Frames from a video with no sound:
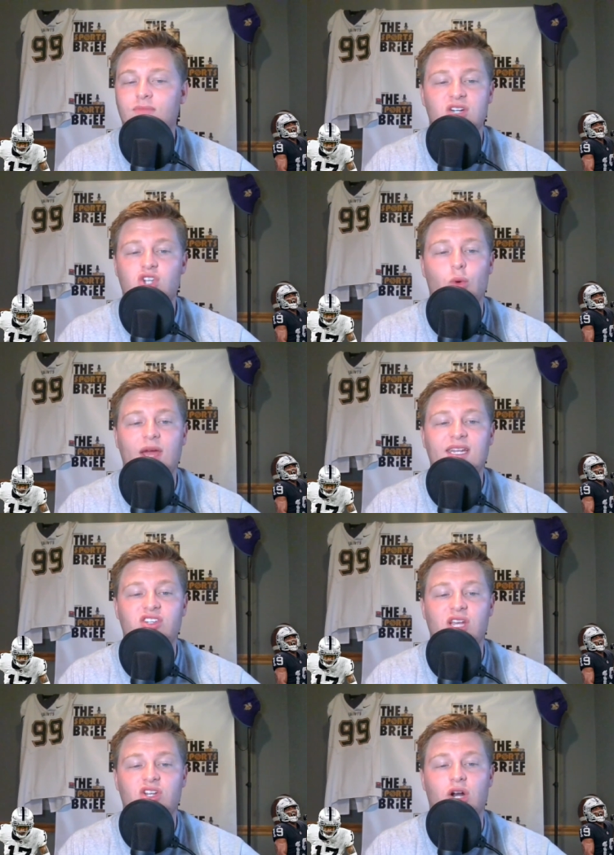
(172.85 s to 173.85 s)
There's no way
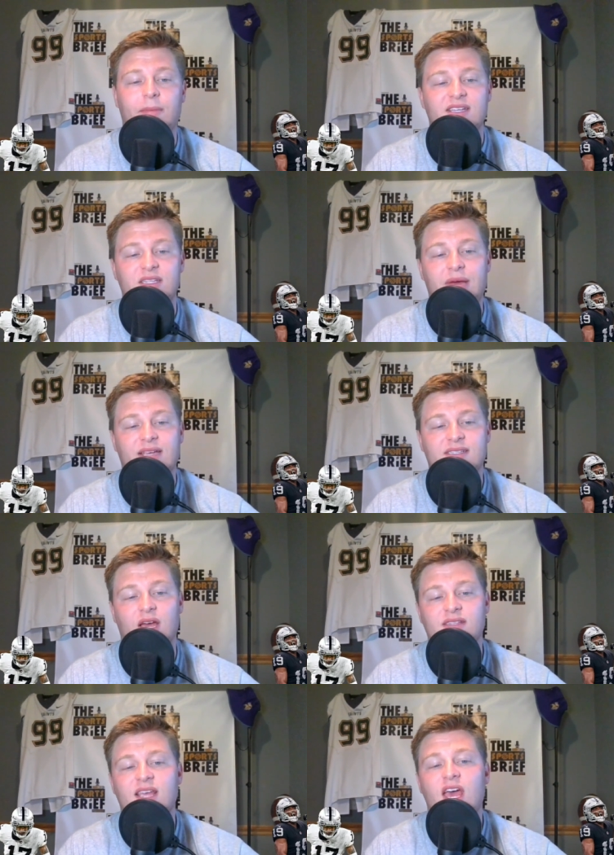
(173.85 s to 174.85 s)
DJ Turner makes it past
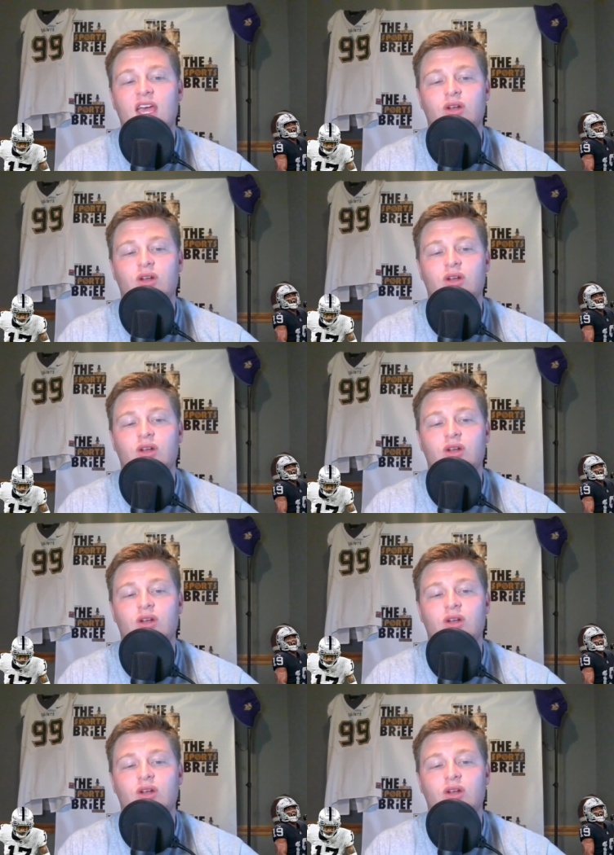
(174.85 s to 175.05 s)
cuts.